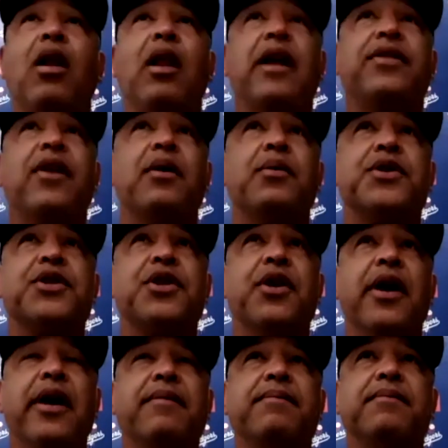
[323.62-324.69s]
I thought it was
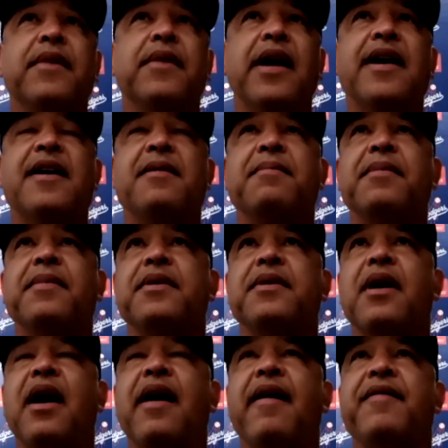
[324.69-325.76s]
good. Um,
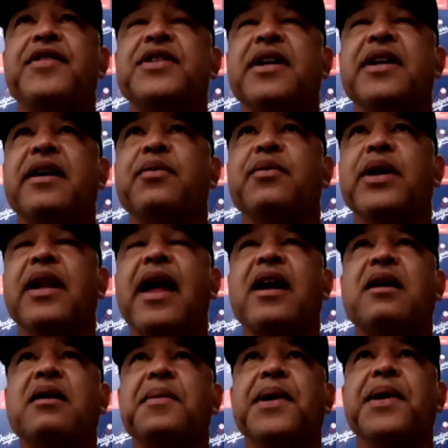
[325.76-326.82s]
obviously, we'd
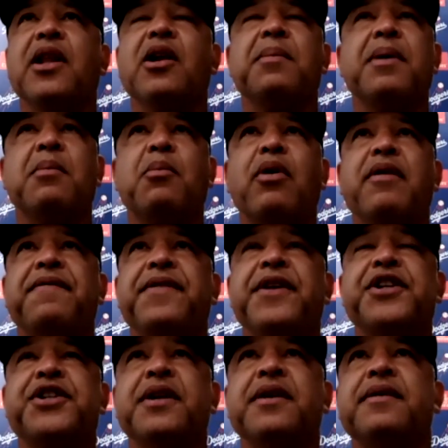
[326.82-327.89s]
like him to be a little bit more
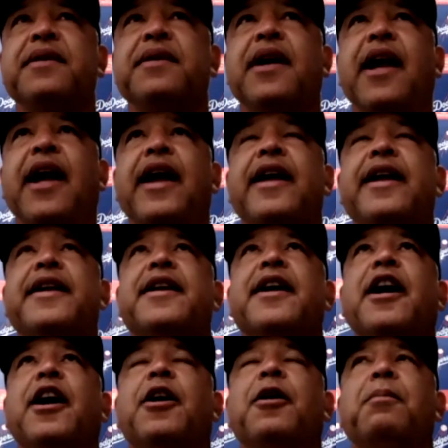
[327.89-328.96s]
efficient. And
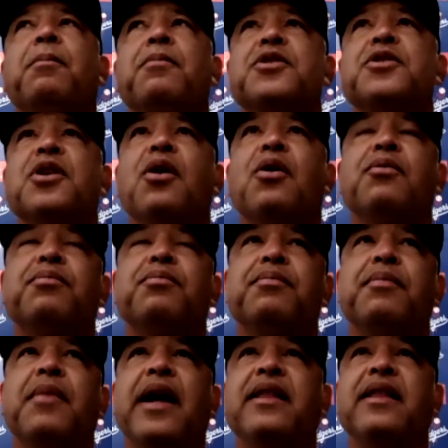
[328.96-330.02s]
um,
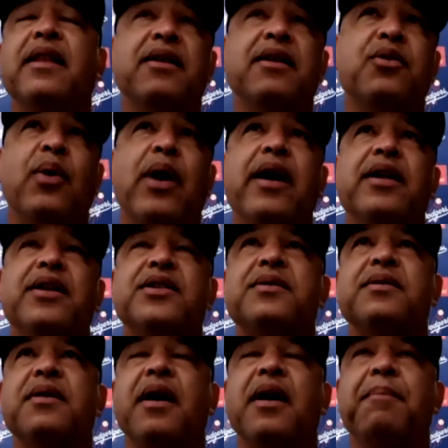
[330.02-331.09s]
so I think throughout
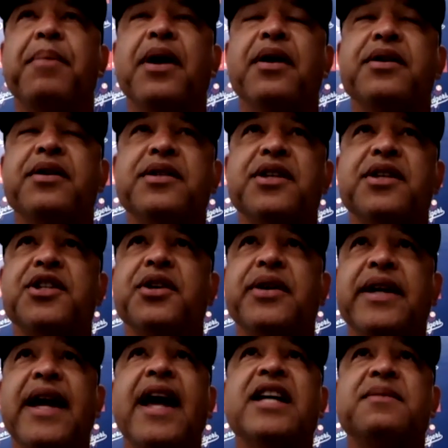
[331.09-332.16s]
his appearances this year,
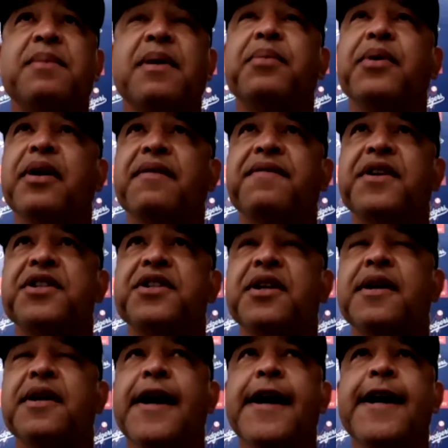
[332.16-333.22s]
he has been pretty
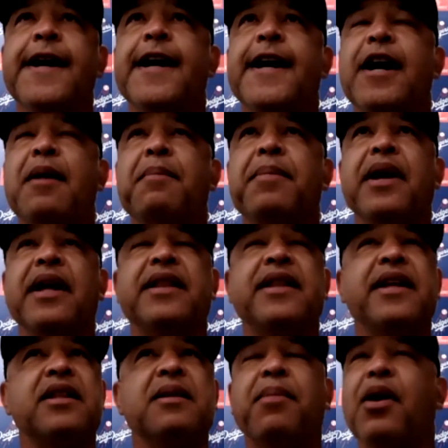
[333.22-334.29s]
efficient. Um, but I
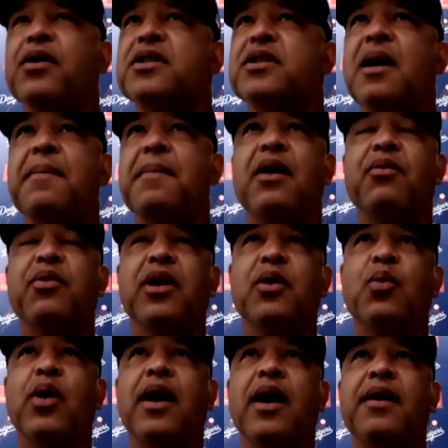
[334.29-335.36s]
think the ball's coming out really
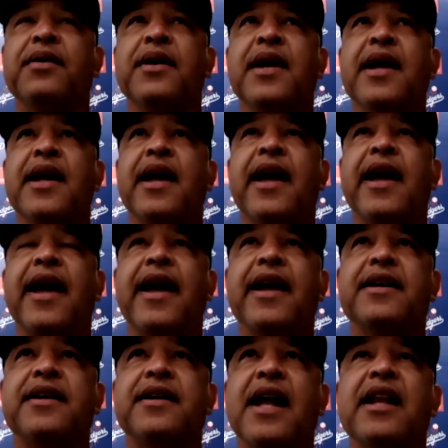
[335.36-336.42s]
well.
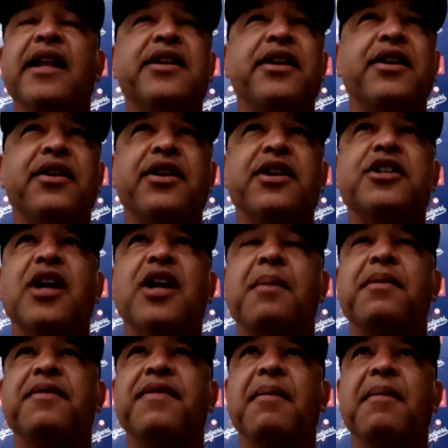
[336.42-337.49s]
And Kenley did a good
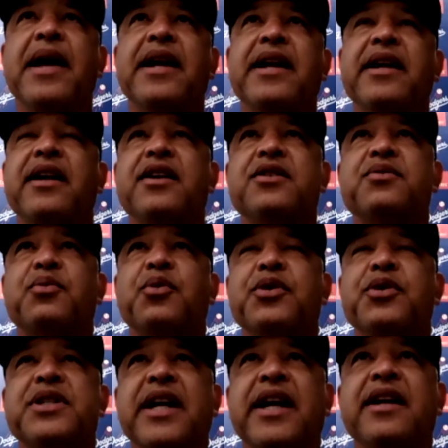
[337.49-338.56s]
job of amending his
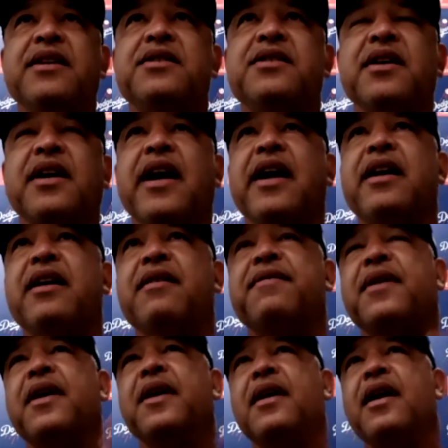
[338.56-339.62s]
routine to kind of
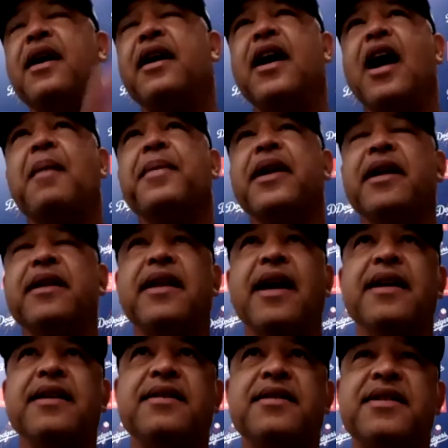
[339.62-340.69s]
accommodate
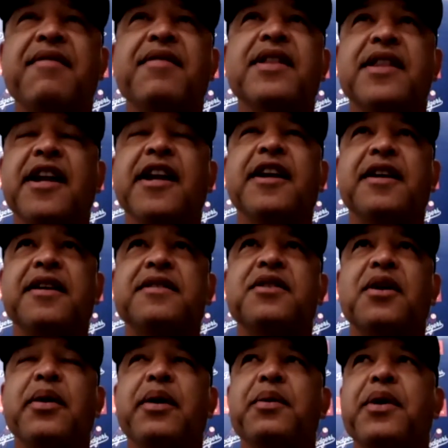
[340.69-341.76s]
that seventh inning.
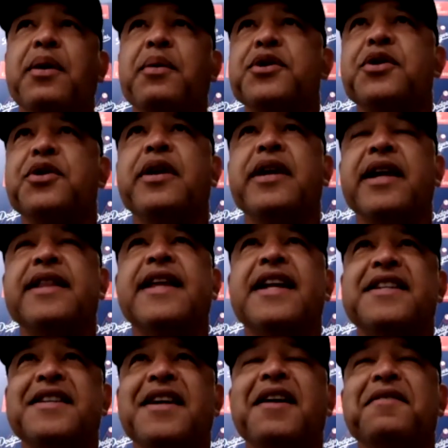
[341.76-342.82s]
So it, it was good to get
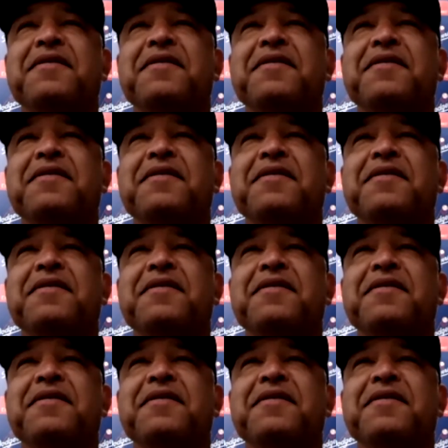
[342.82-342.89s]
that save.